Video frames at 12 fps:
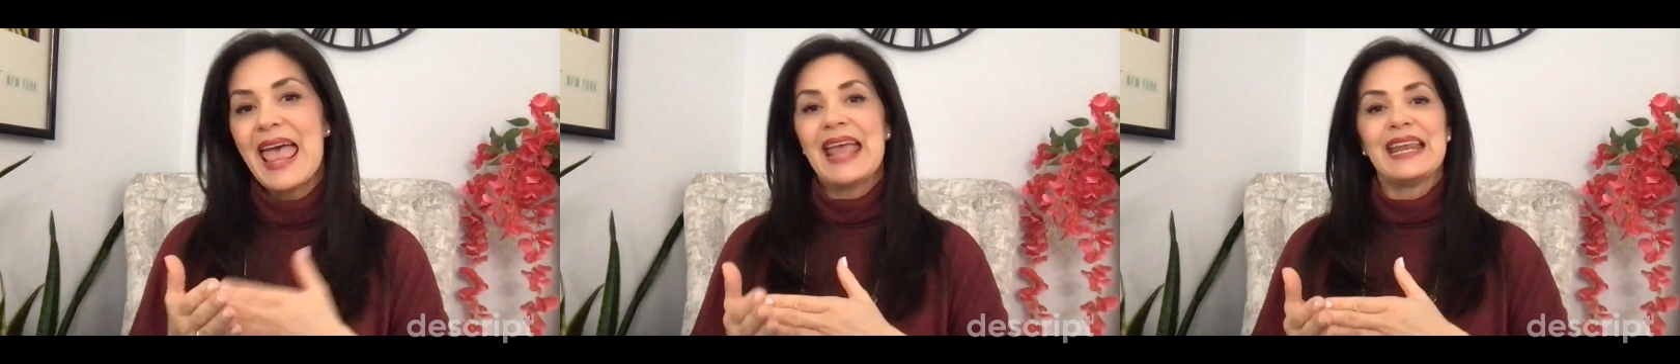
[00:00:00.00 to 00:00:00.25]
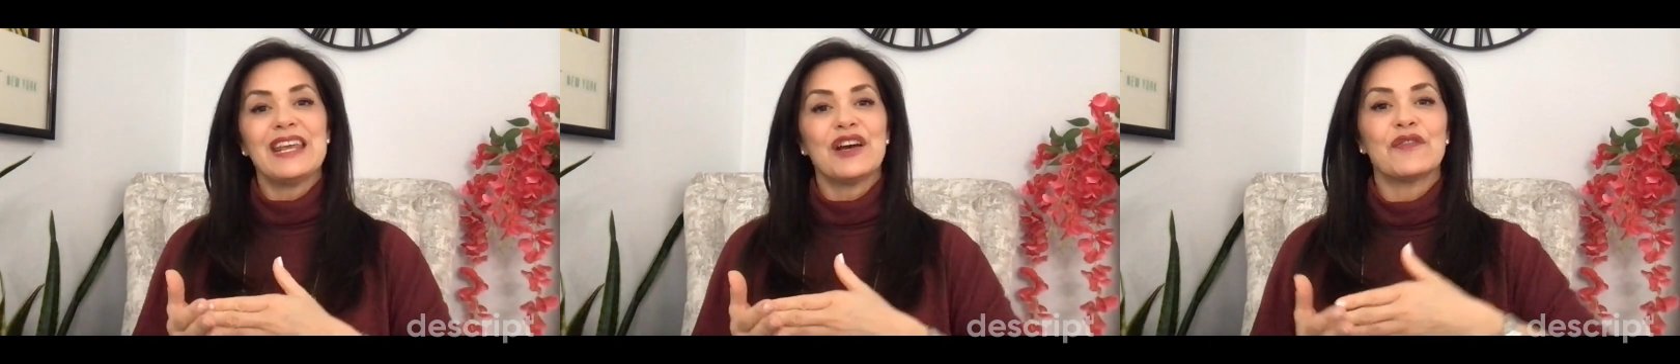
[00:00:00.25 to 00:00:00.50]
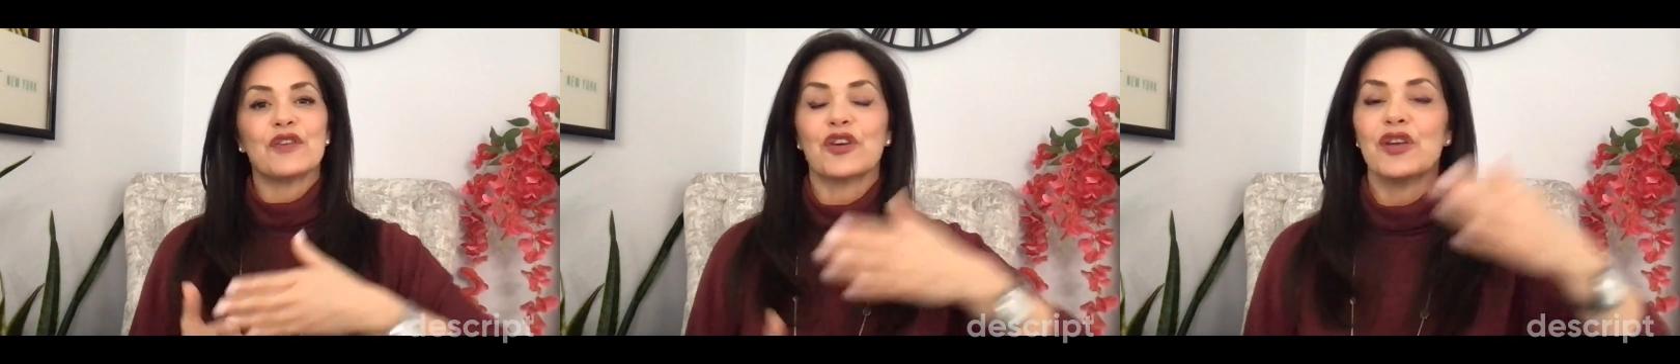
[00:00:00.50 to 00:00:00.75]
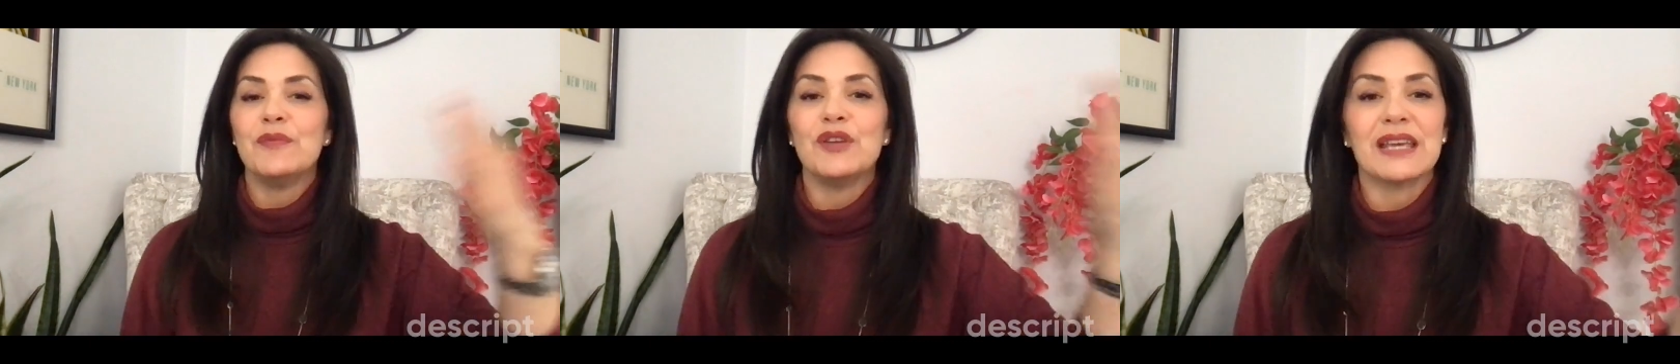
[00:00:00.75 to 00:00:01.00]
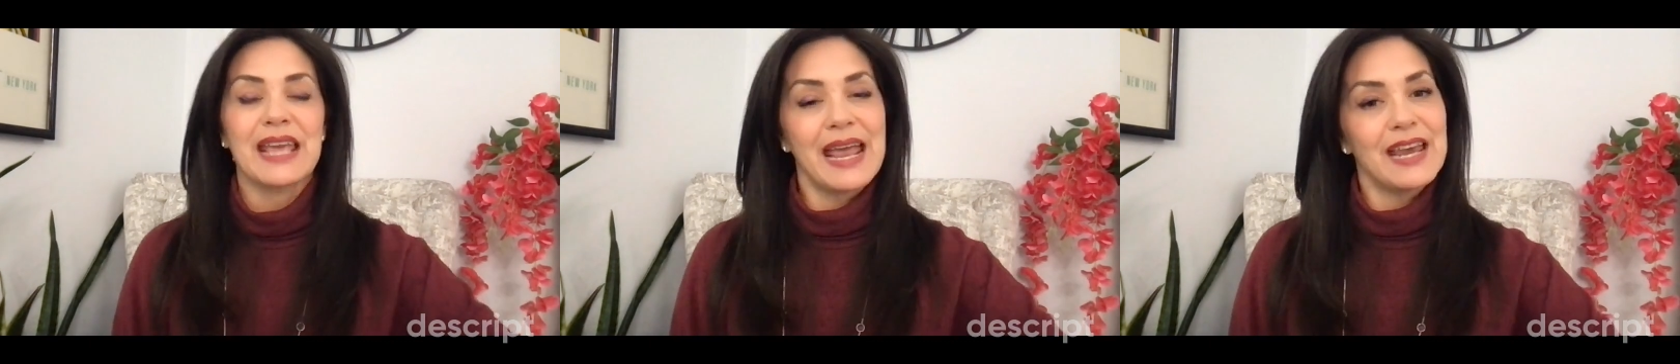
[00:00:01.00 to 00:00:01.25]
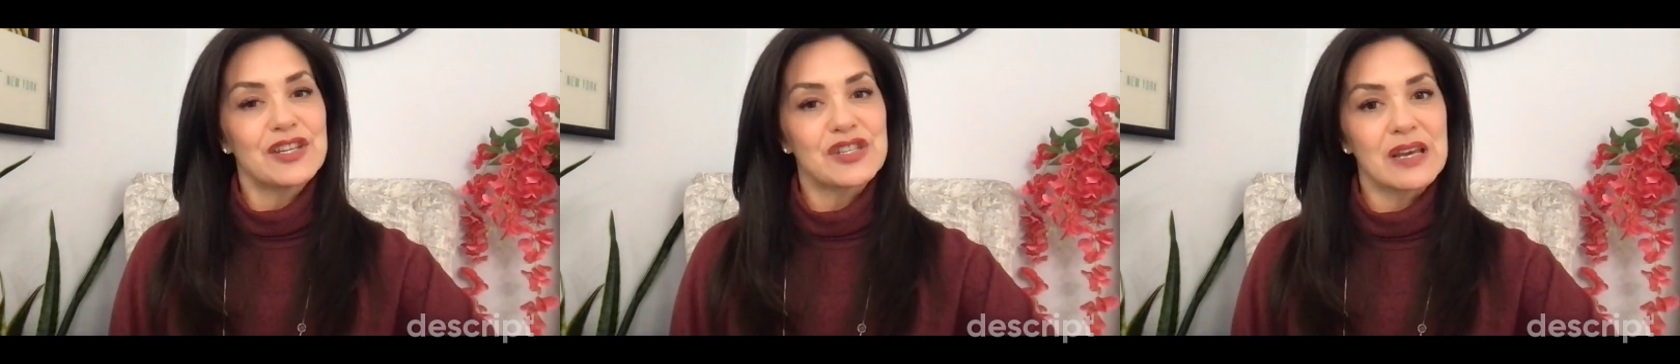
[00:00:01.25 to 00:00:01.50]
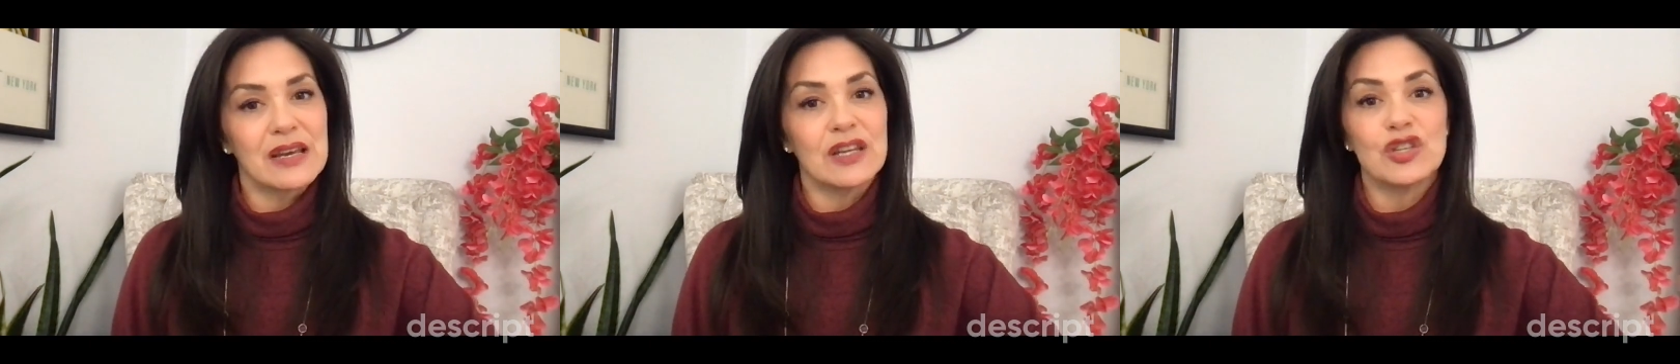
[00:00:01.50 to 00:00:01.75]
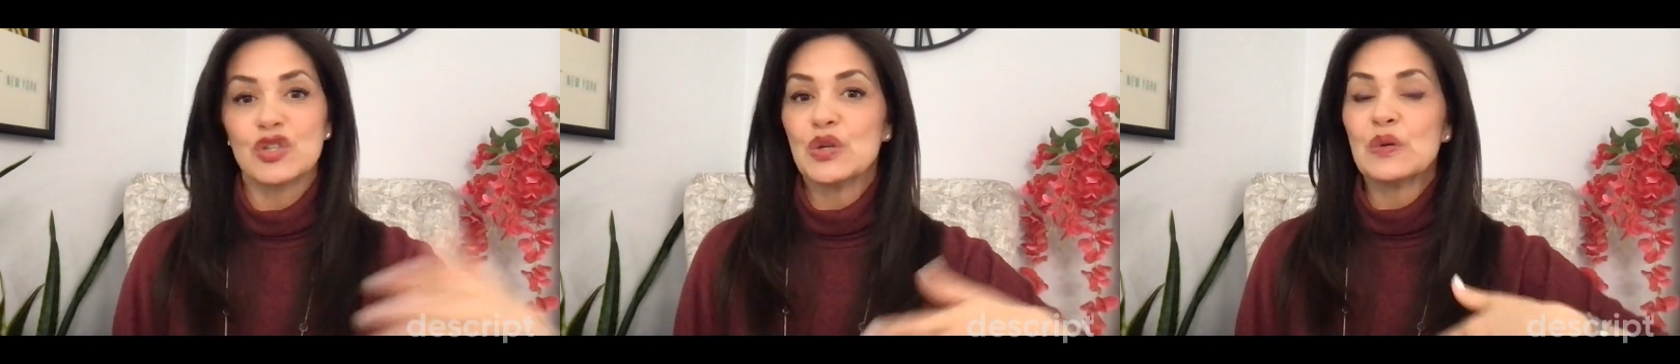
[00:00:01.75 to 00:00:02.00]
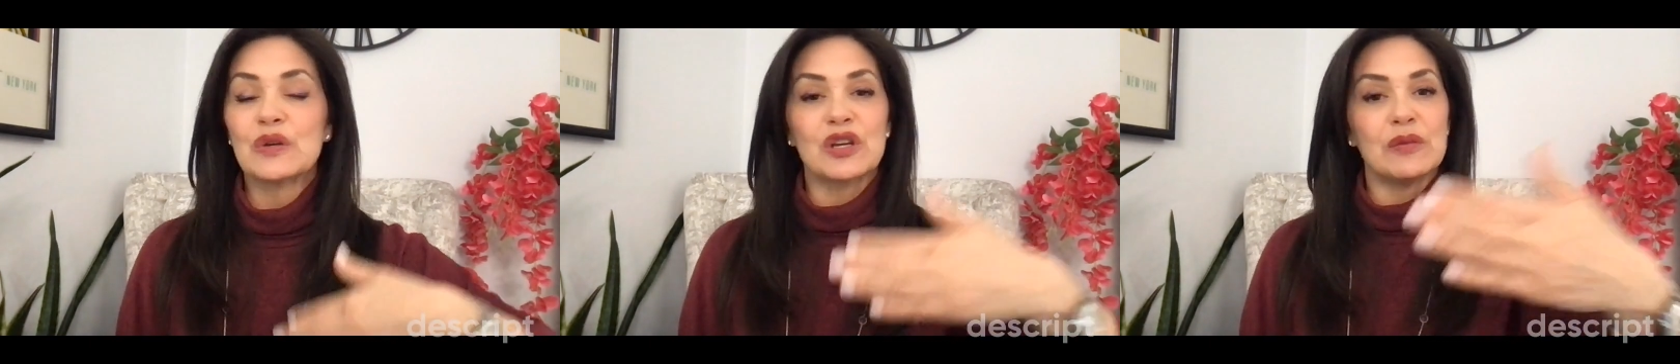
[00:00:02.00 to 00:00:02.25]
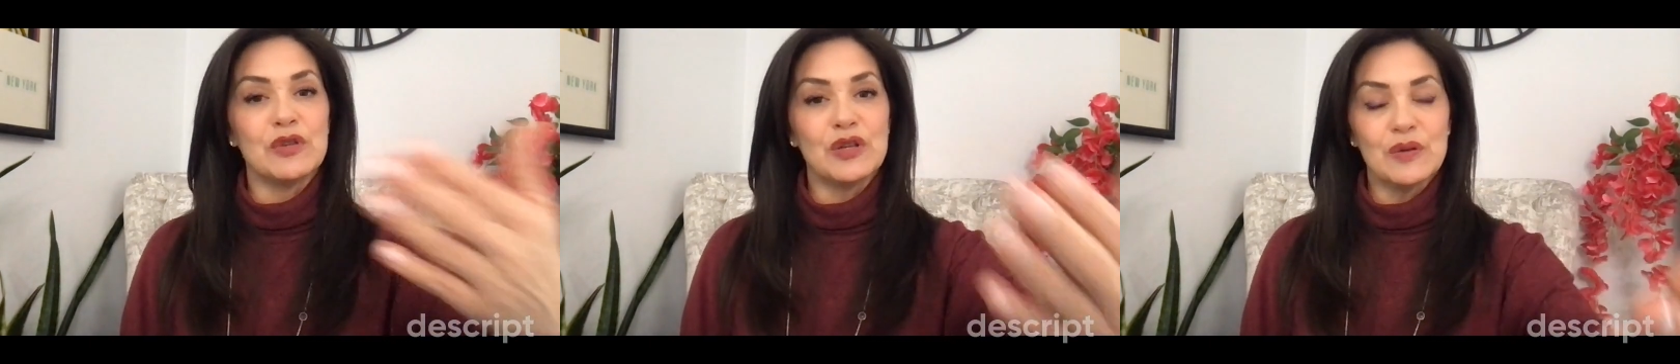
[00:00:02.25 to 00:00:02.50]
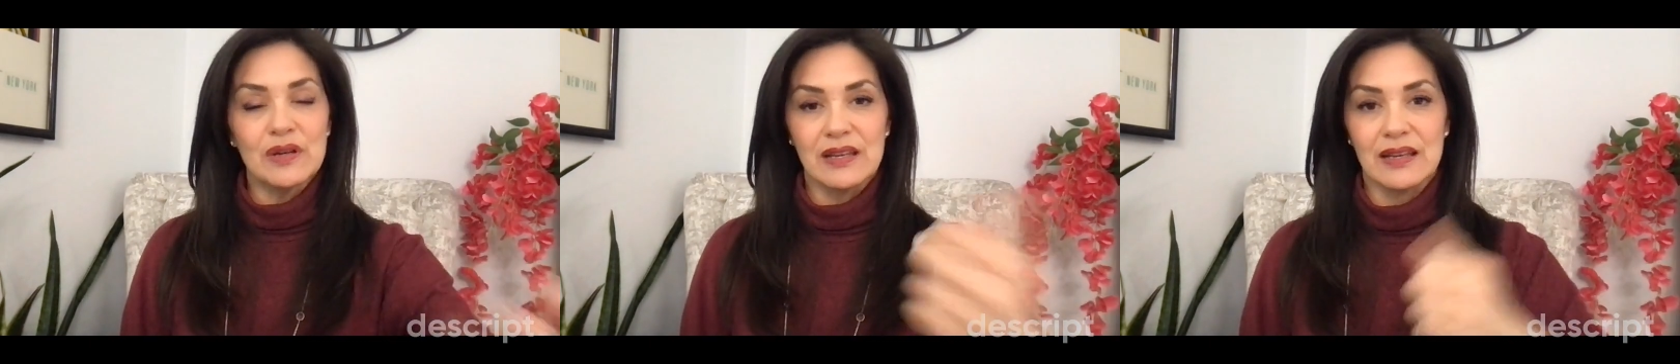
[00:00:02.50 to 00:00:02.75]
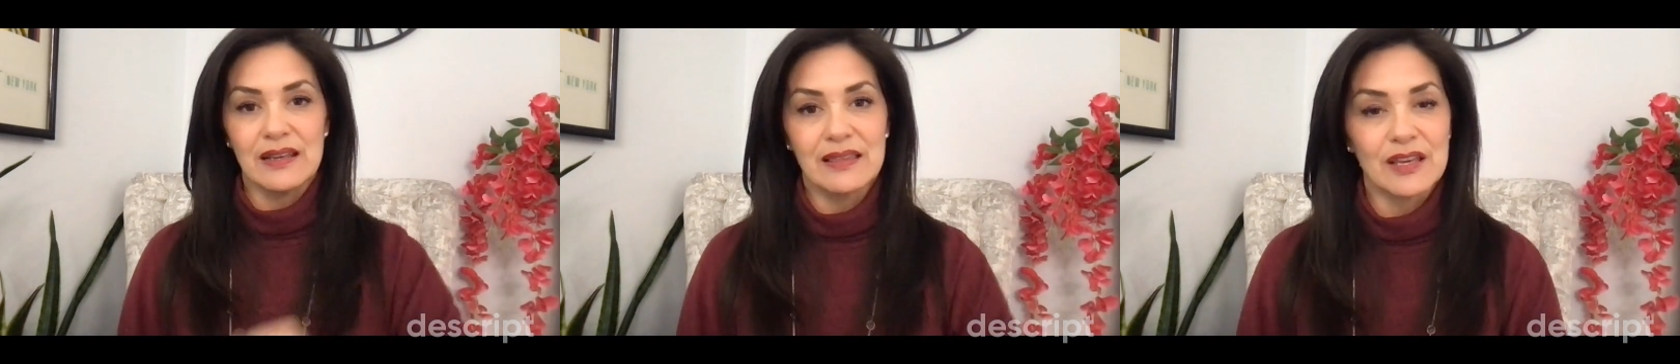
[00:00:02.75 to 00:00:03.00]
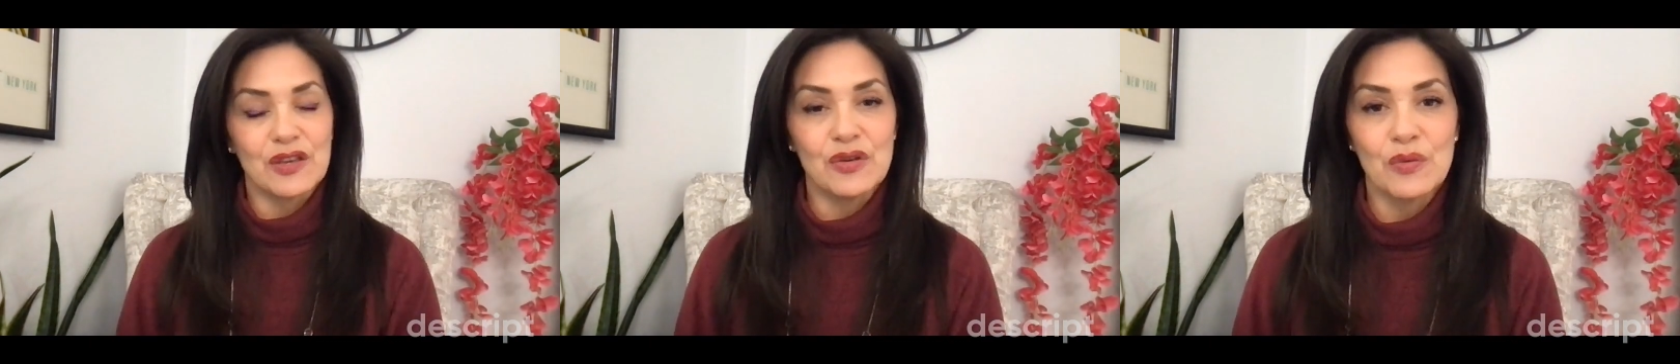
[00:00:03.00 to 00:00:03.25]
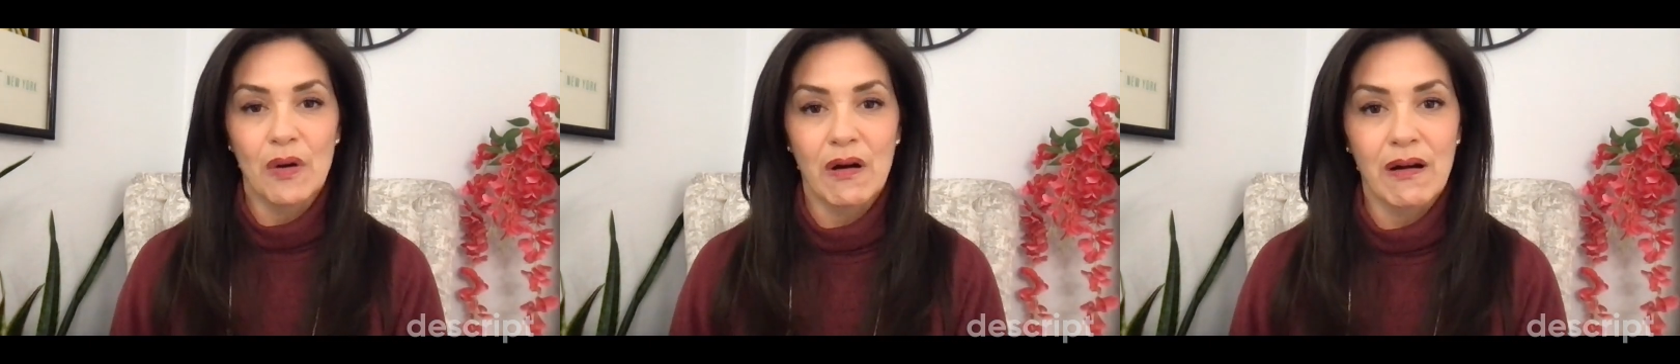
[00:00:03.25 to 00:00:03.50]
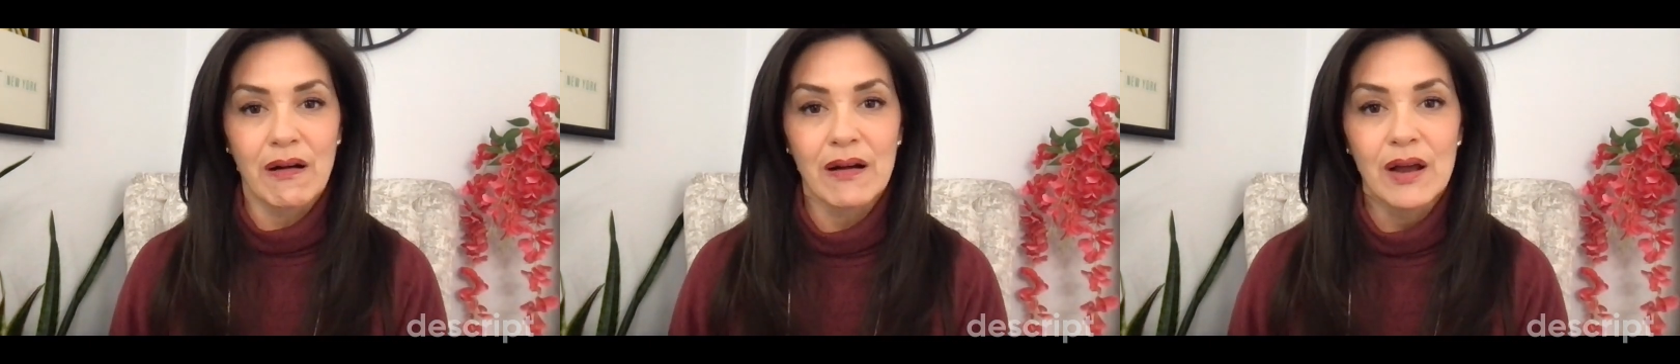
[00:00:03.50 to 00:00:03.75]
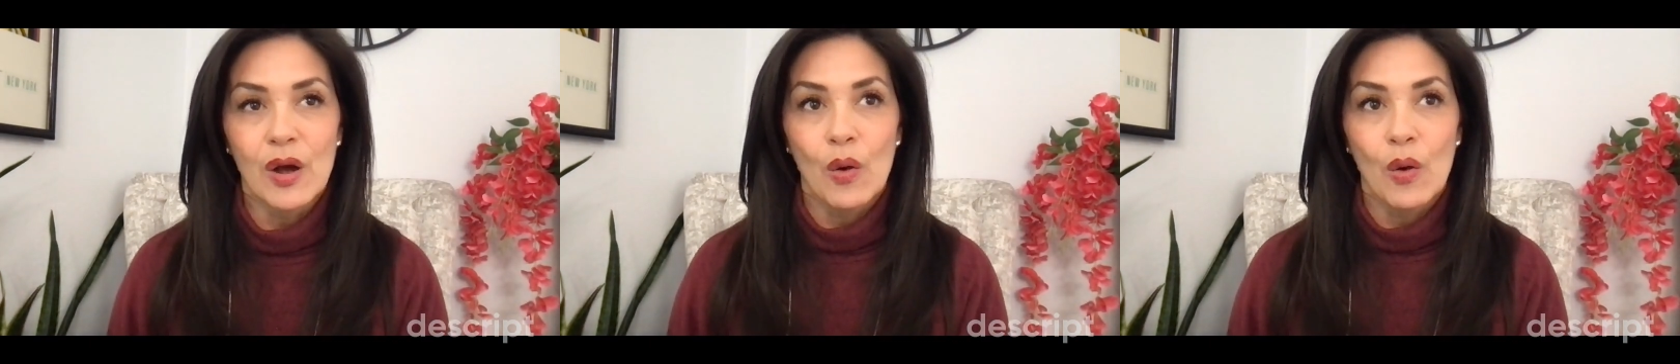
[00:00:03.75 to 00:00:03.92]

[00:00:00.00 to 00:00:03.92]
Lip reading: any of your communication to the community that you are